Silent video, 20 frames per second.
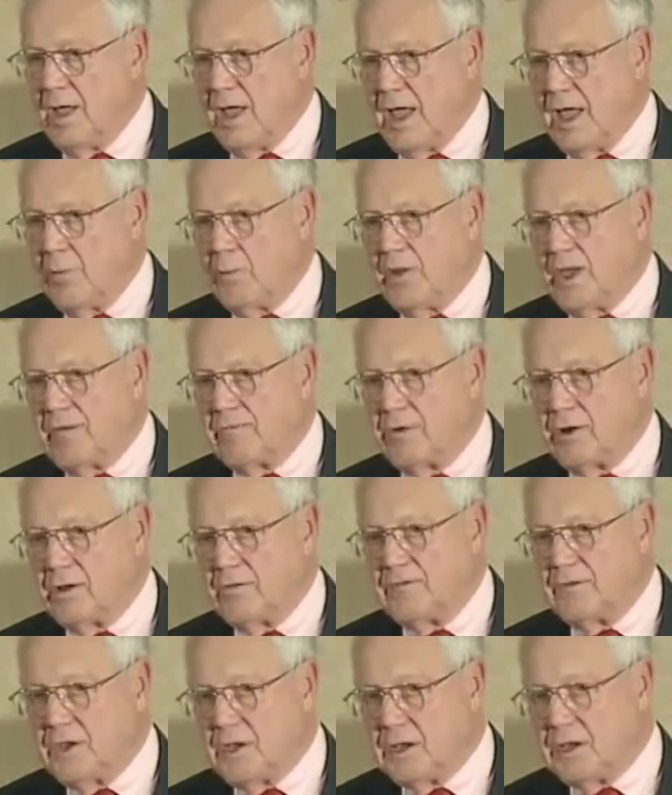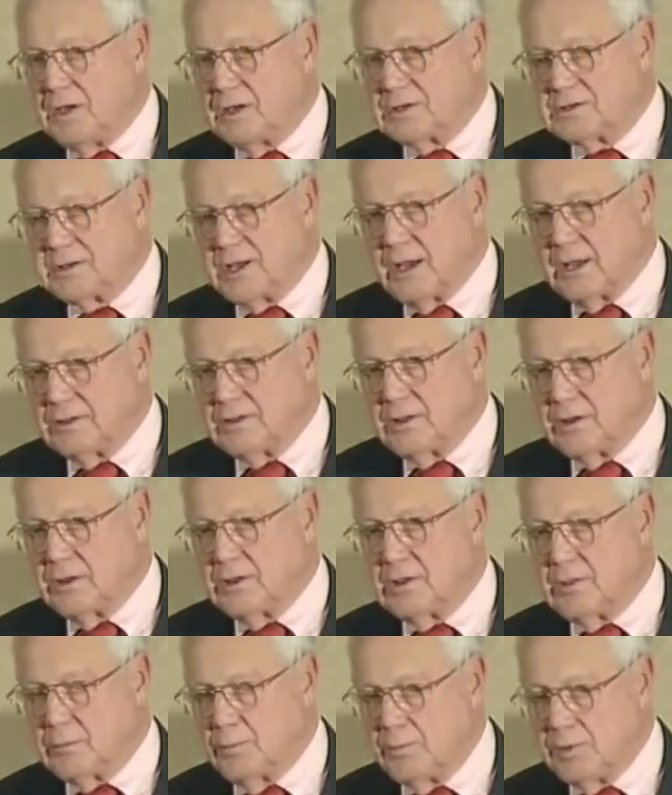And we have enough idiots out there
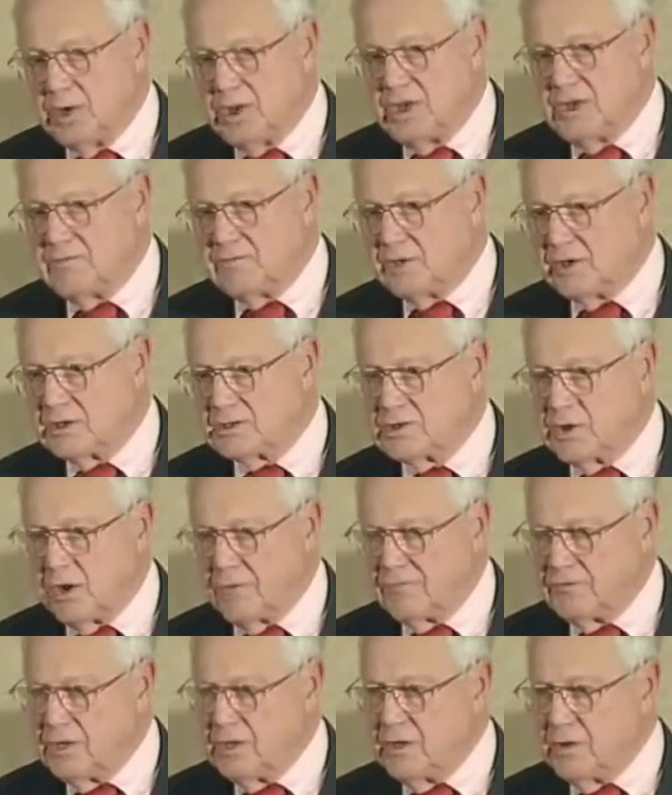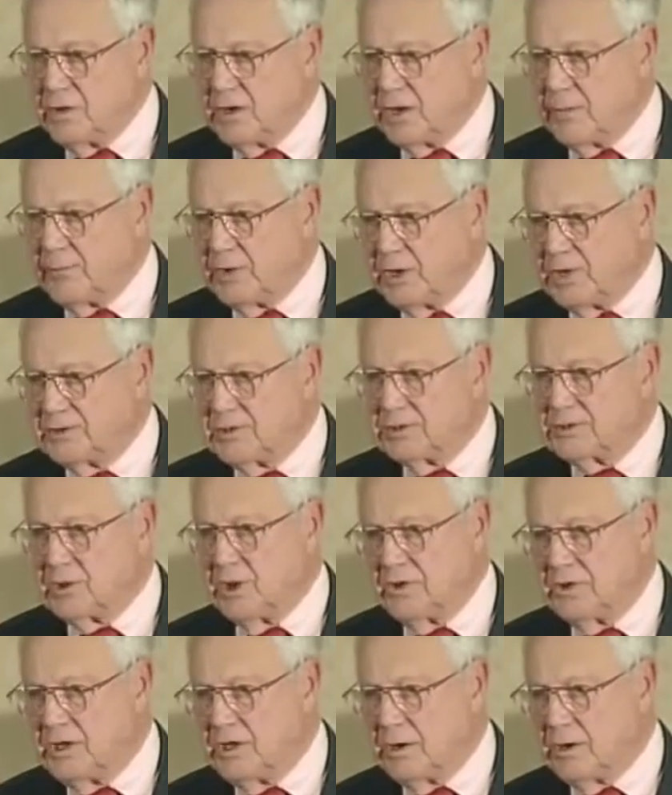that believe this off the internet because it's
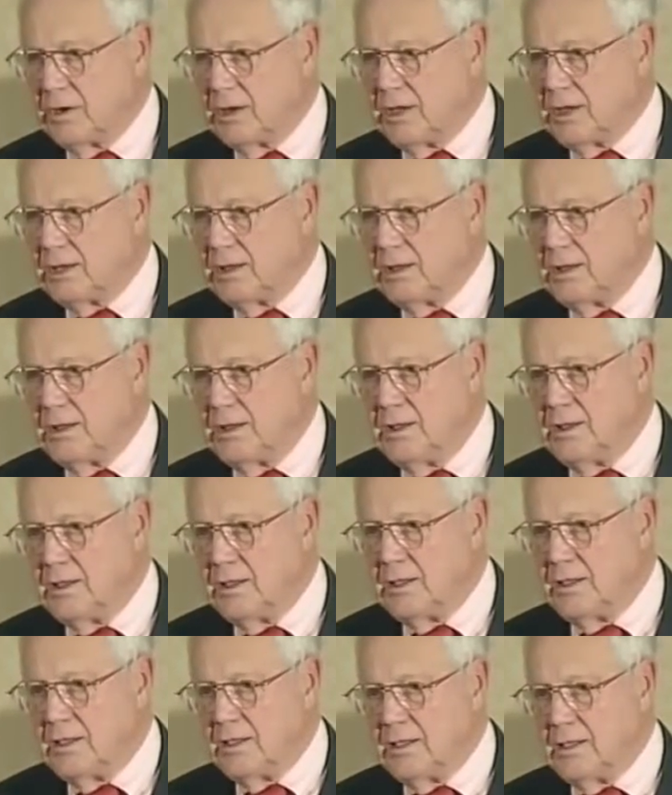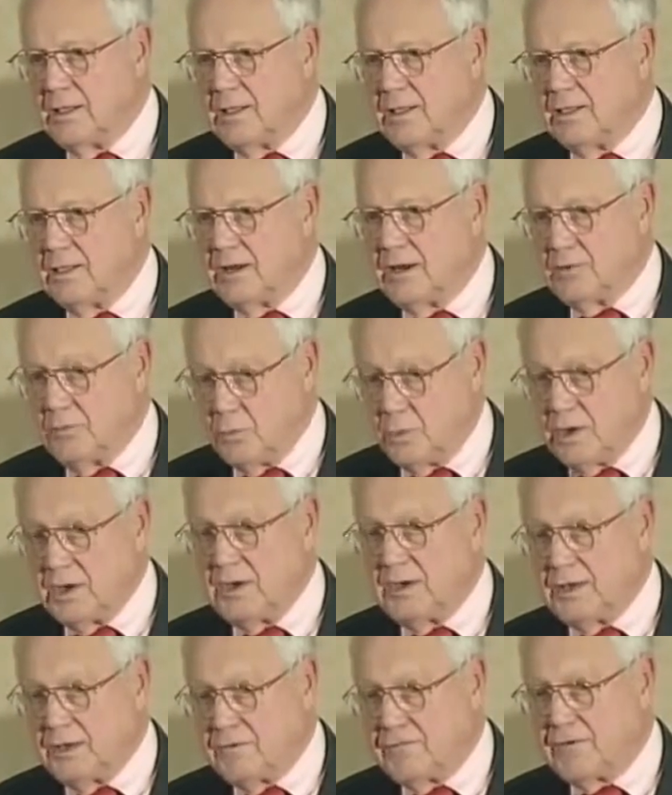on the internet that it
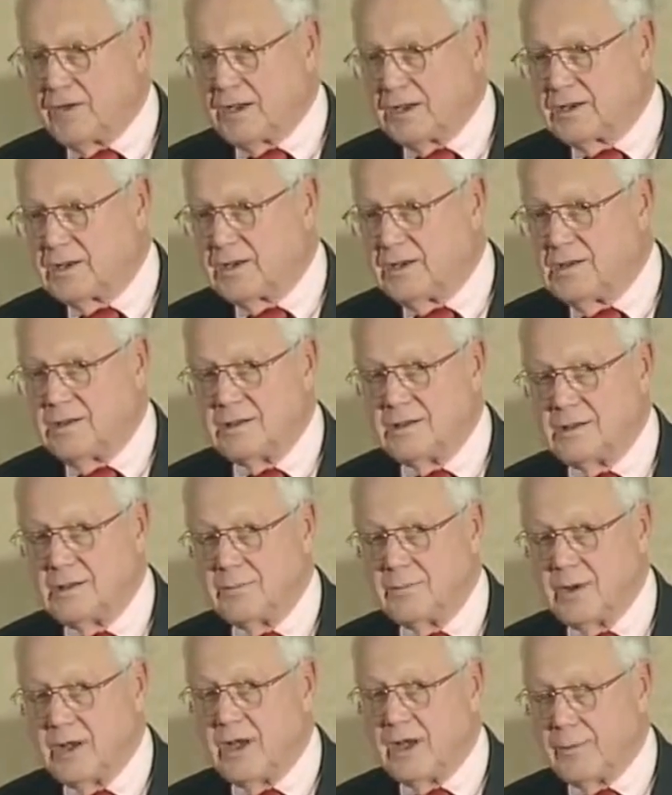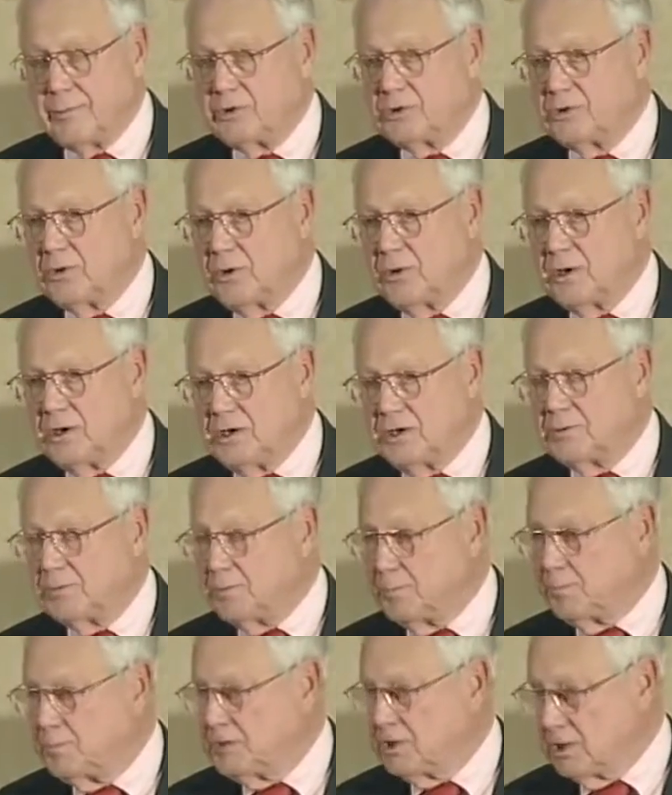really affected my opportunity
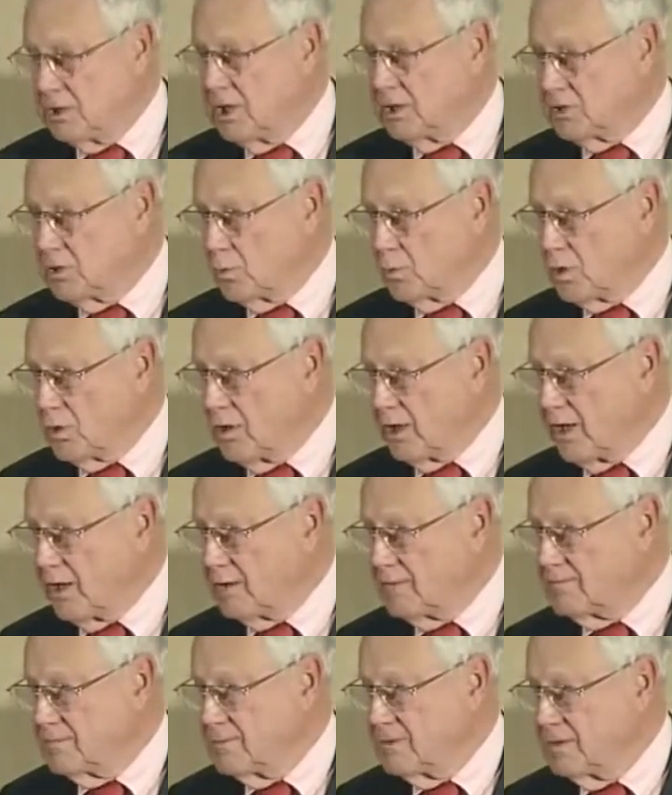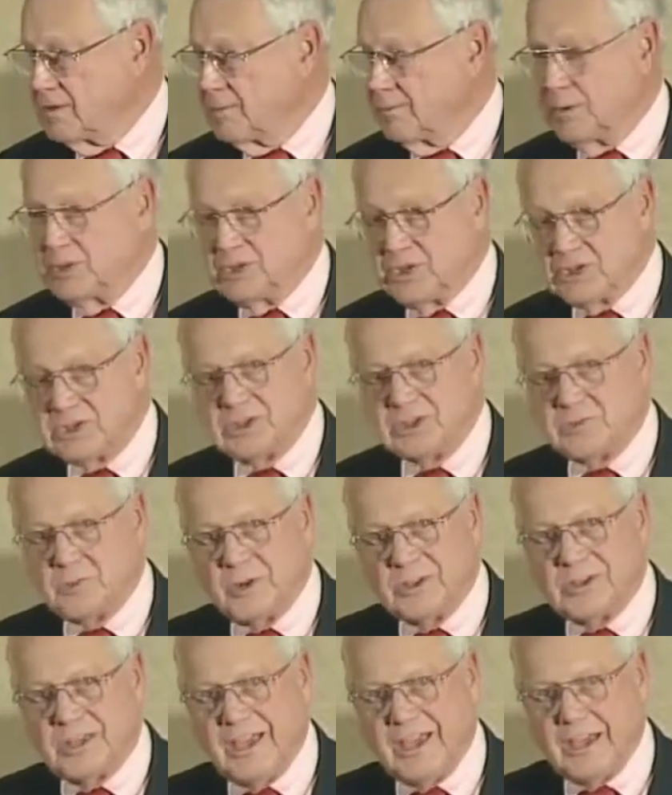to get the word out. But this is
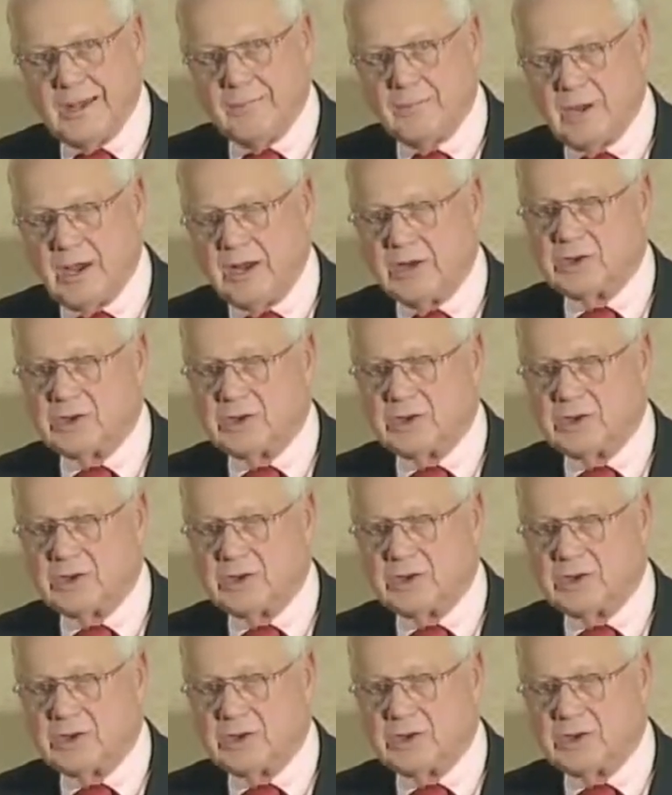what they had in mind.